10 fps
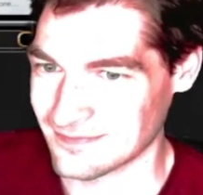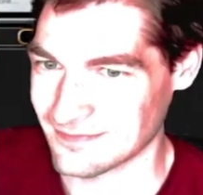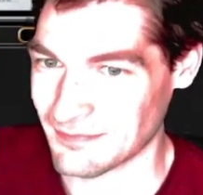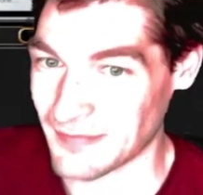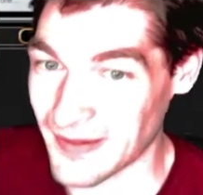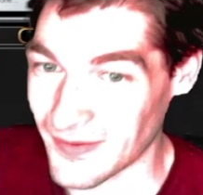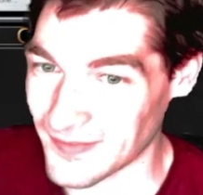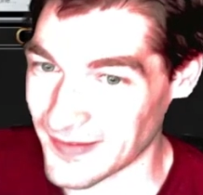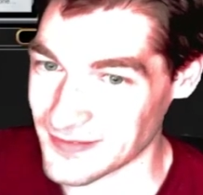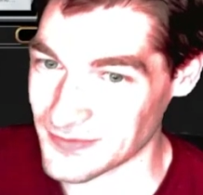
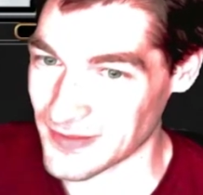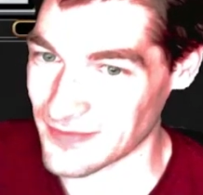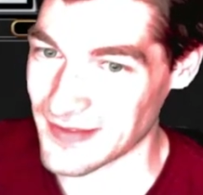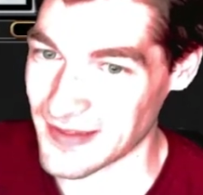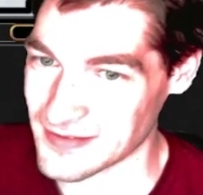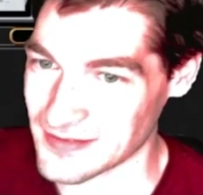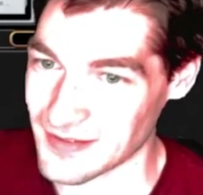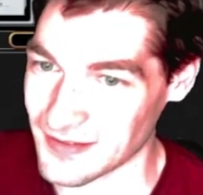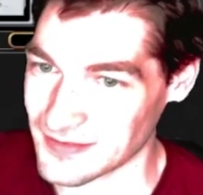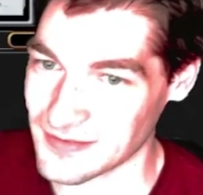Parallax Wave, that
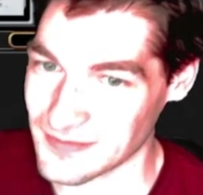sucks.